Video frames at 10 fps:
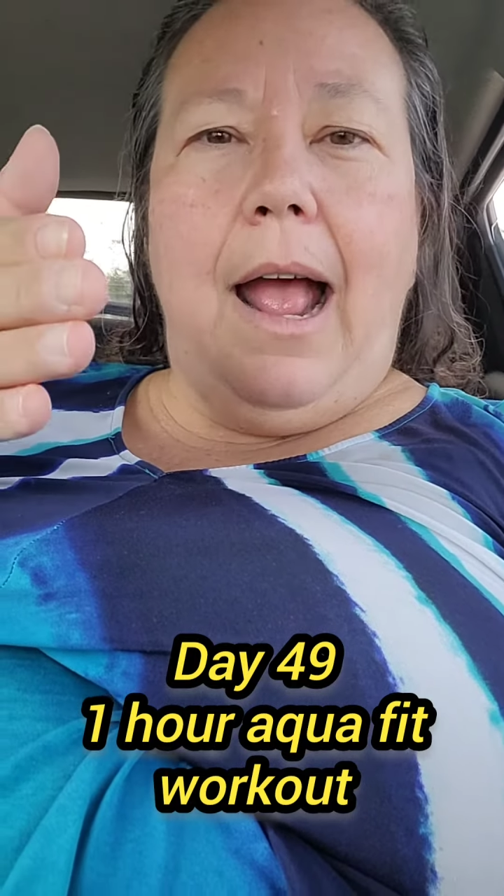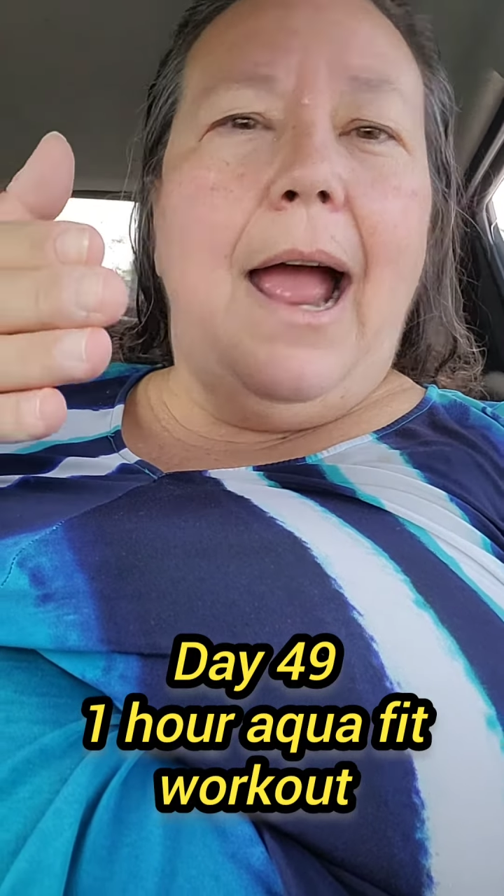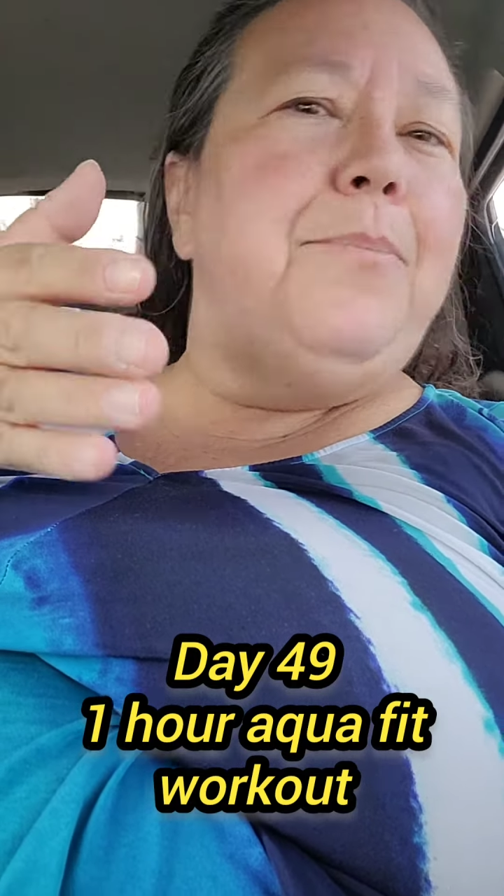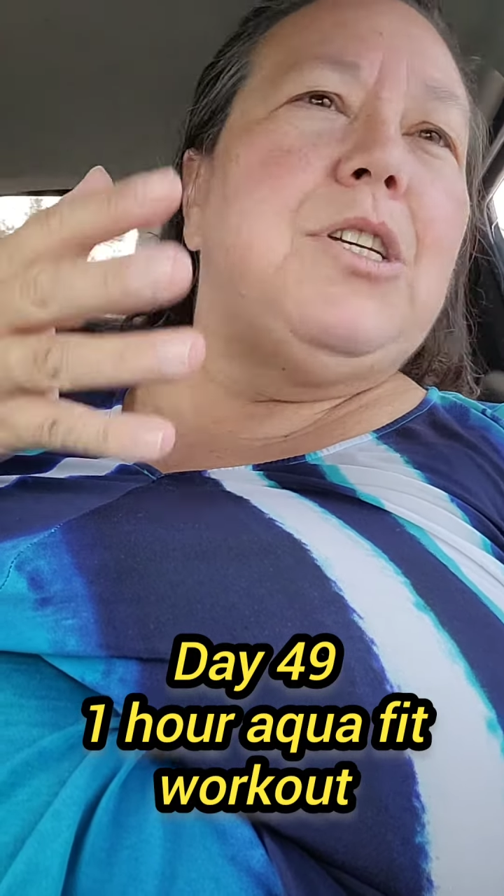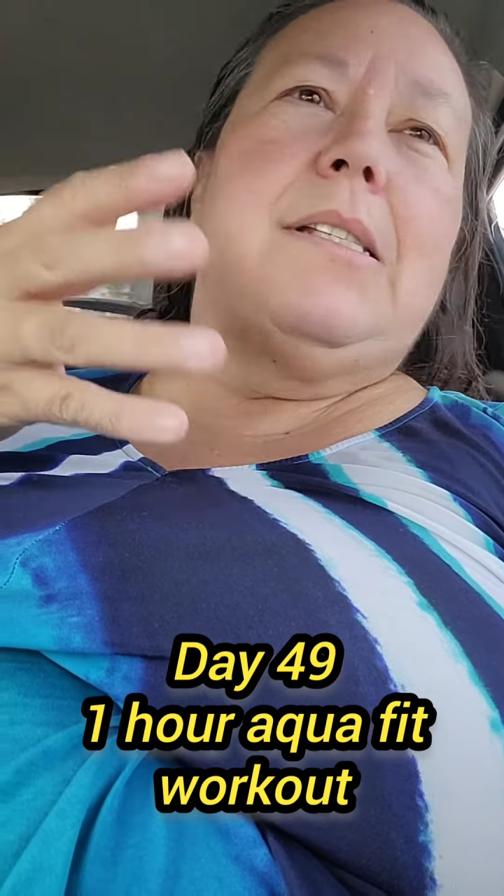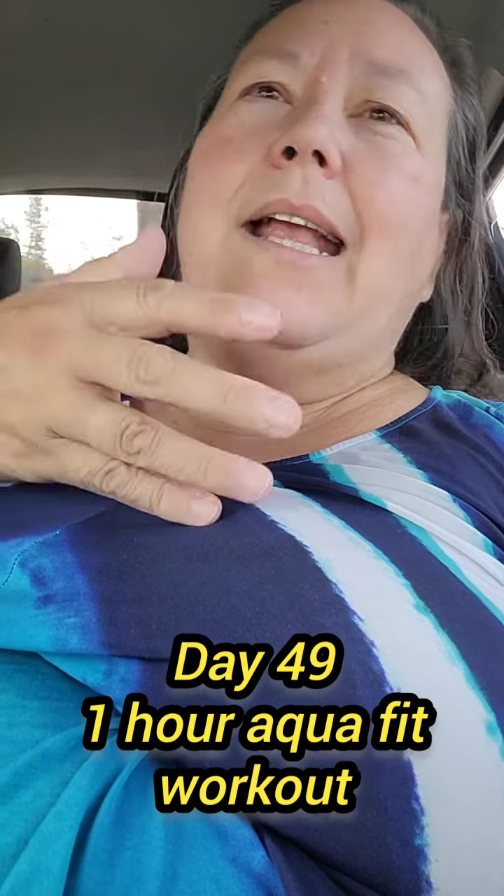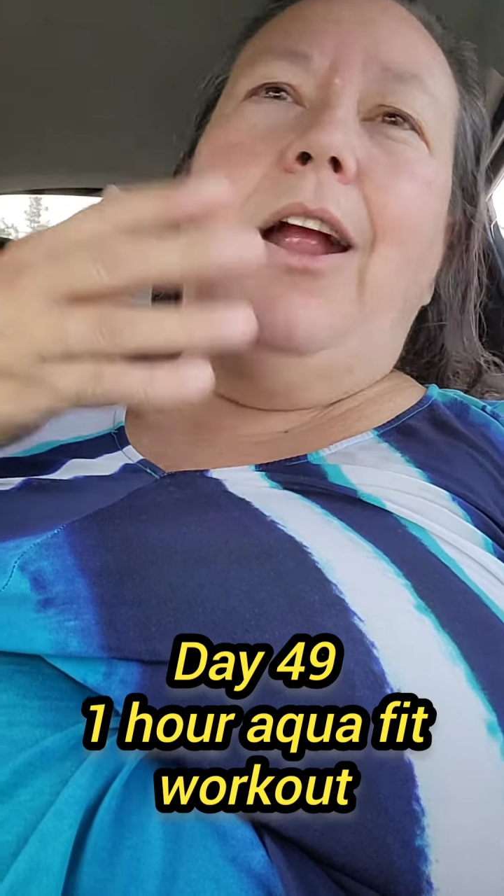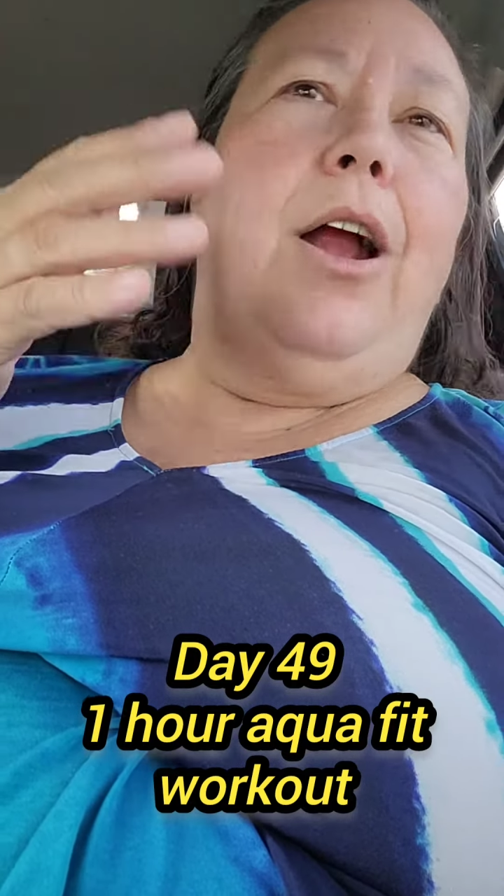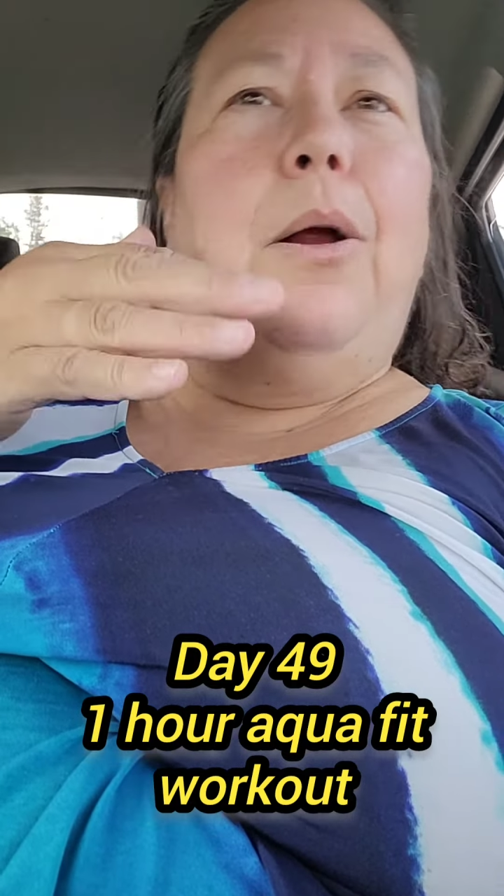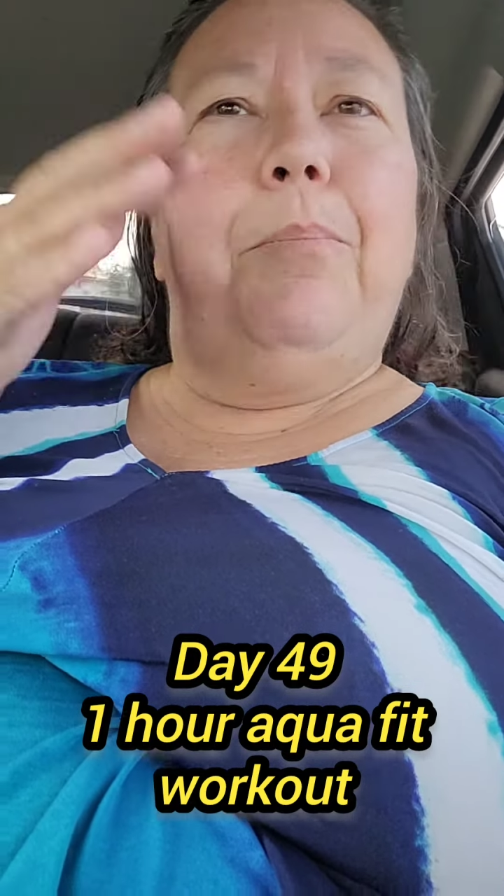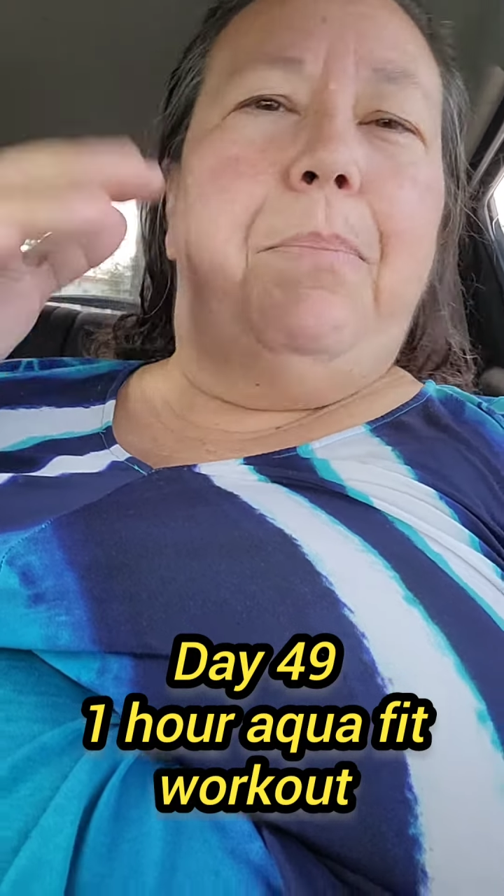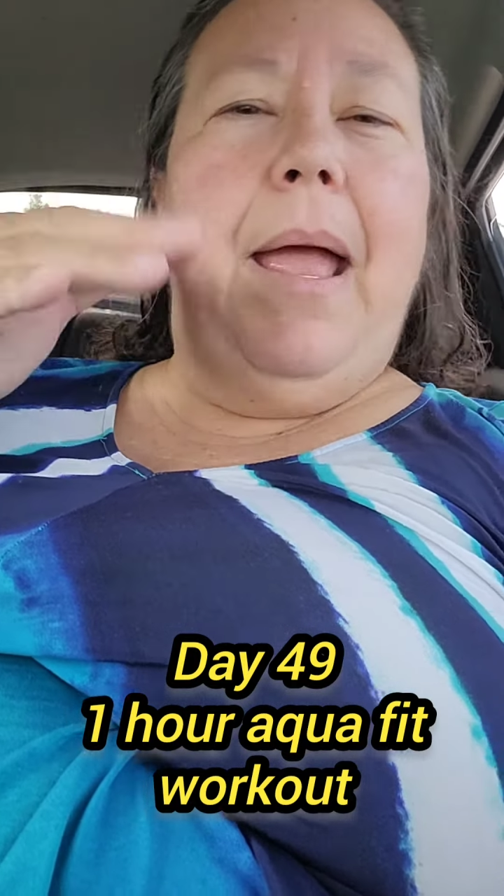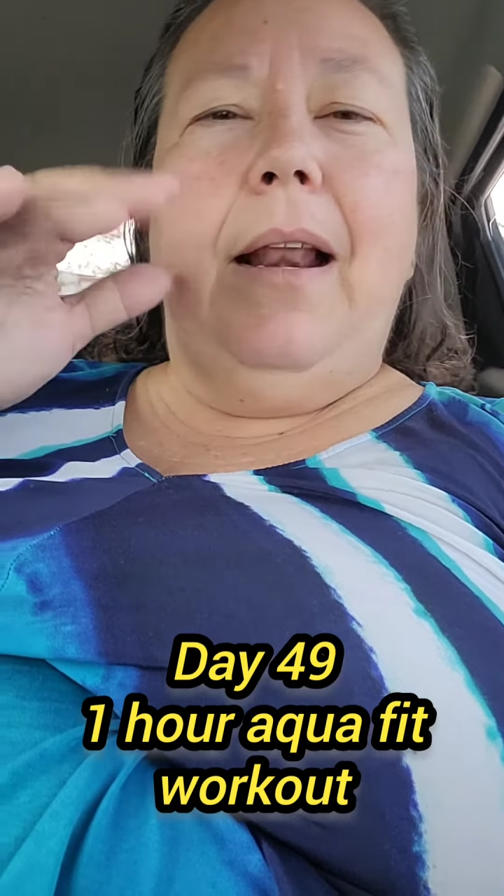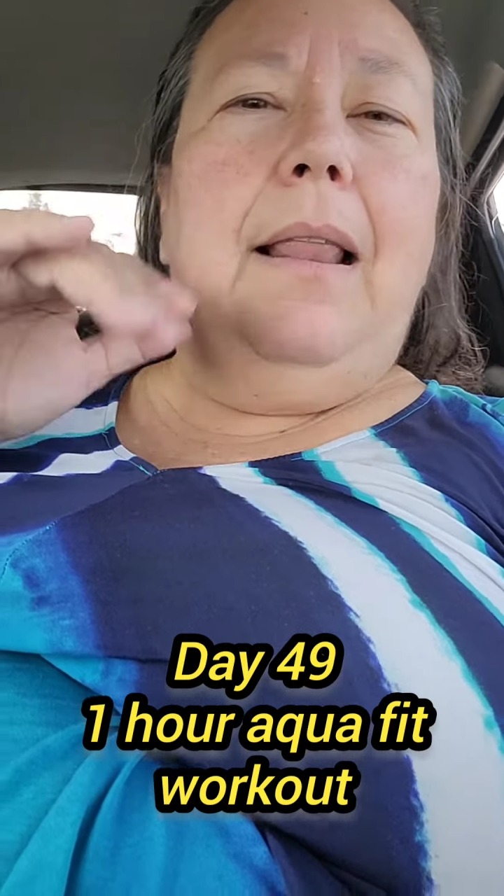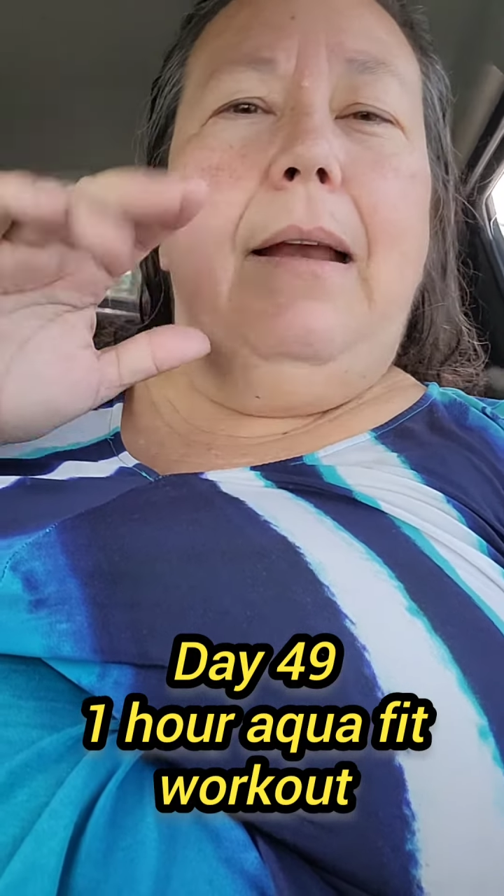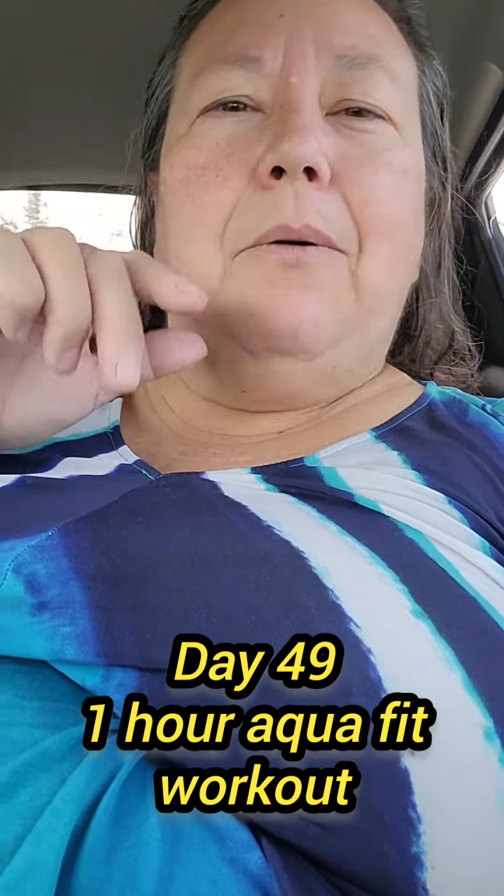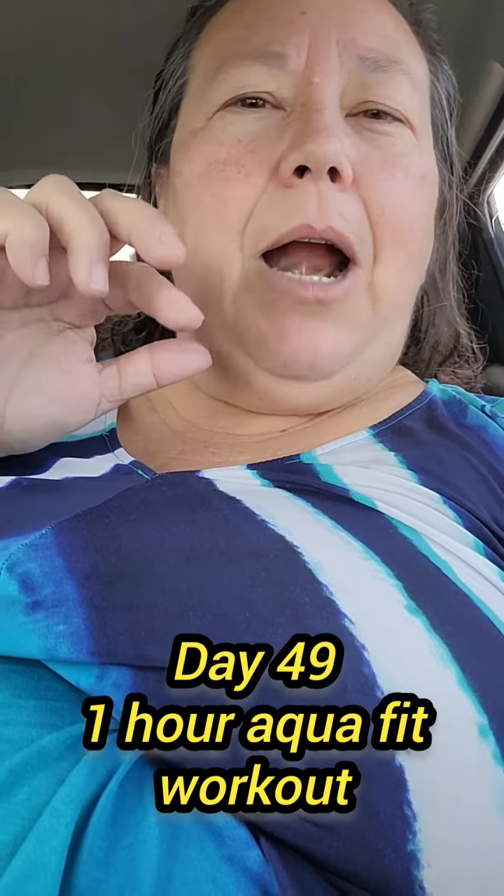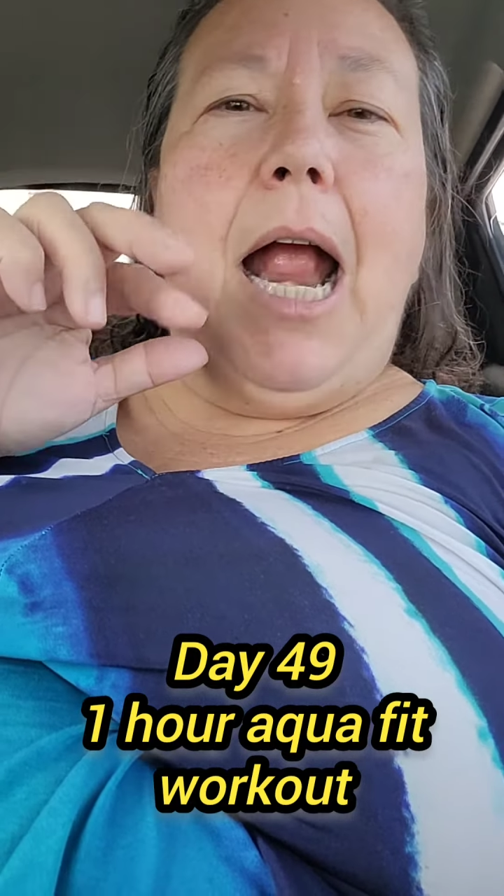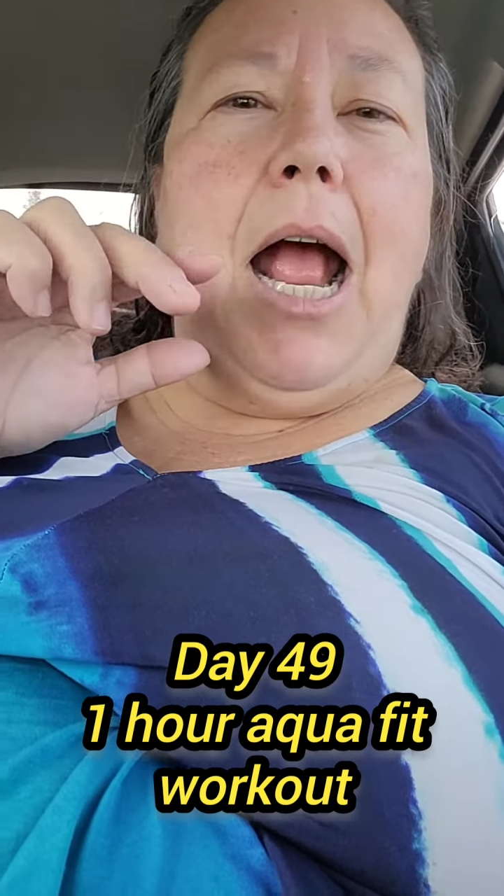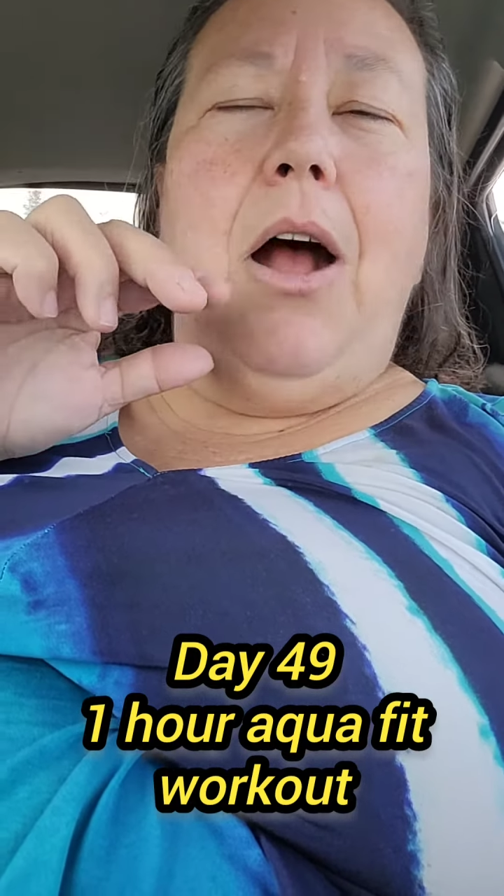I'm just here piddling
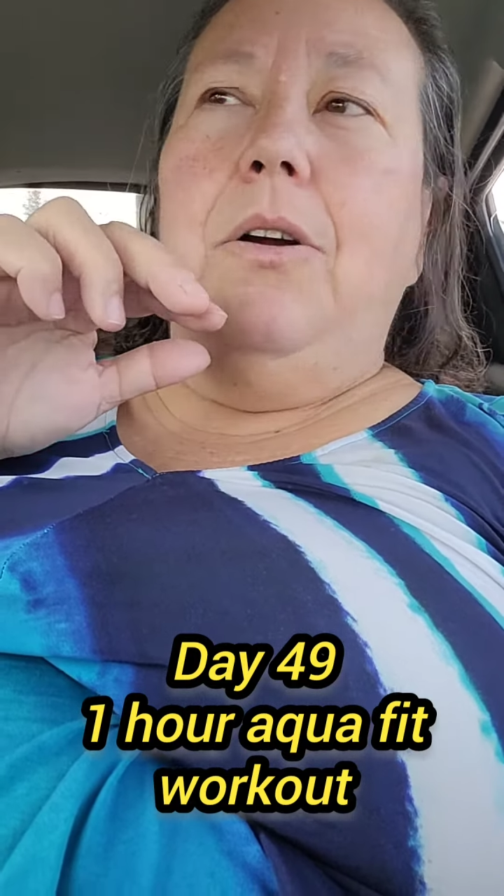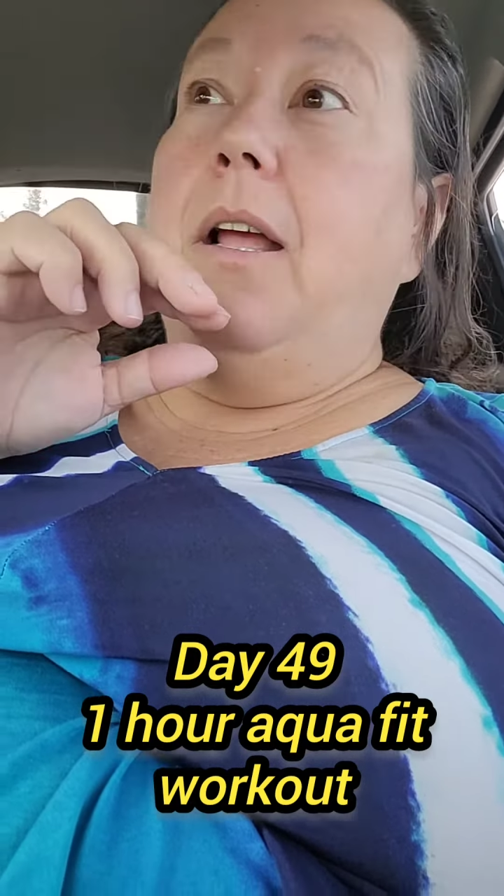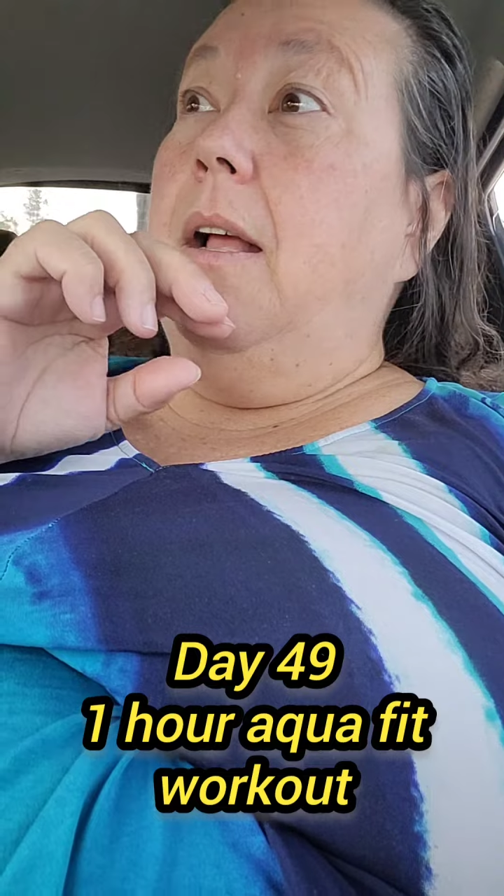around.